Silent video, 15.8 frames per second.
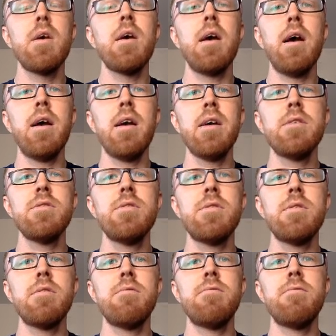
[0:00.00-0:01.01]
I guess
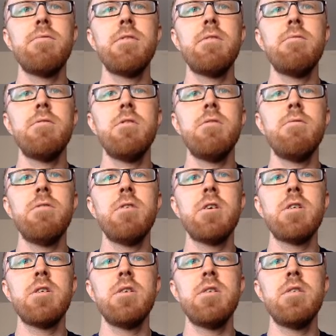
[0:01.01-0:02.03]
the view
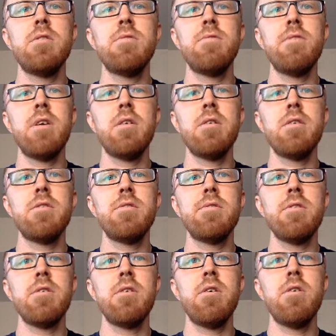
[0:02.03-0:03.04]
function is fairly
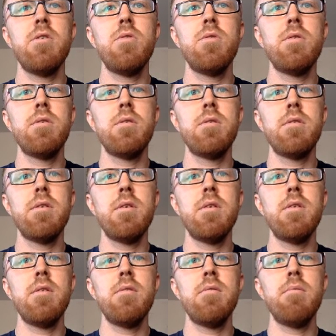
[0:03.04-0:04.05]
slow,
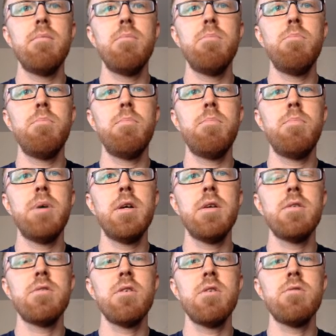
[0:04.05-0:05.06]
but
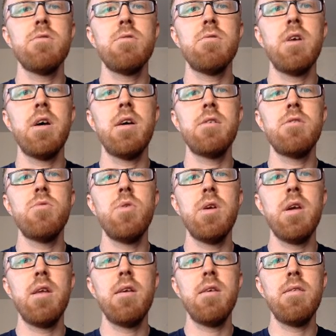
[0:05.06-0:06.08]
it's also not doing
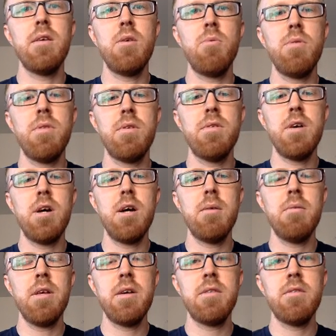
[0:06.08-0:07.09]
anything with the DOM.
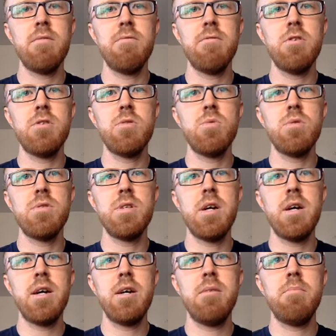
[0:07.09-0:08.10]
Like the virtual
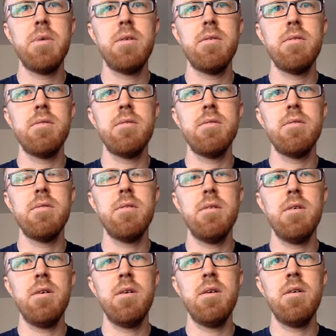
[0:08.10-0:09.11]
DOM
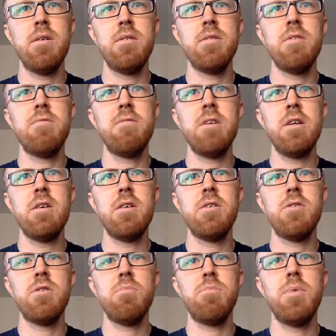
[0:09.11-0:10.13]
diffing
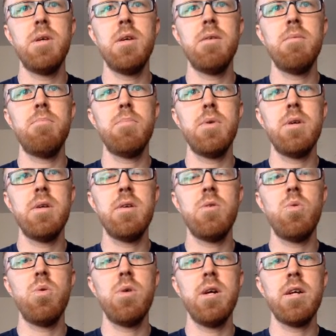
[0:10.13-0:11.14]
should be pretty
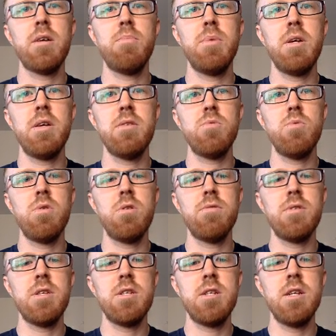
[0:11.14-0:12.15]
quick because we're
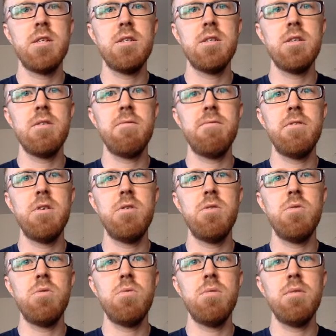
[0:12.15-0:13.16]
only changing a
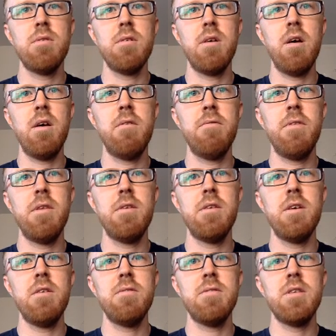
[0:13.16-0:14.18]
few of the
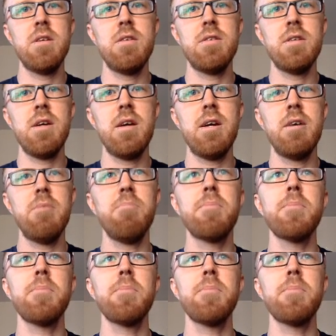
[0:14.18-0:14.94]
divs at a time.